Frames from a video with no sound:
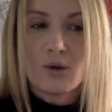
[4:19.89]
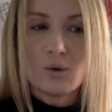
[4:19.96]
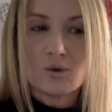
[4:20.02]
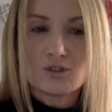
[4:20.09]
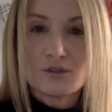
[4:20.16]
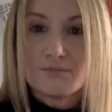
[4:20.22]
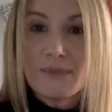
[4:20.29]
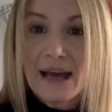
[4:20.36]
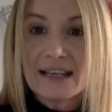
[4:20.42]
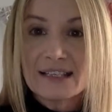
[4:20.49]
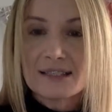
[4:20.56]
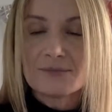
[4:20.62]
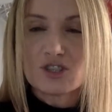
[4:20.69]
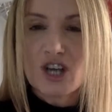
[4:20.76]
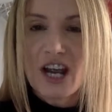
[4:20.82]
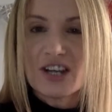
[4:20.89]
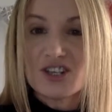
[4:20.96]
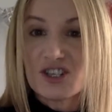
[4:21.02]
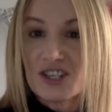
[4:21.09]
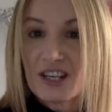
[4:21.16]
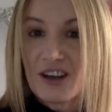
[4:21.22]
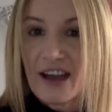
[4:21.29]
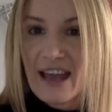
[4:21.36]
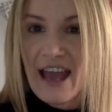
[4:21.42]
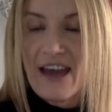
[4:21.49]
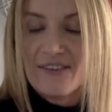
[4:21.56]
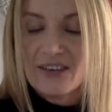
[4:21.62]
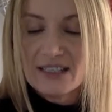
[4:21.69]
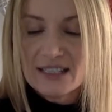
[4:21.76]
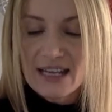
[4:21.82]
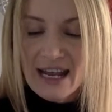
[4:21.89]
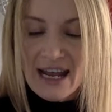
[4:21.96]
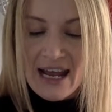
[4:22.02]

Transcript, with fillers: or to make some changes, and I haven't.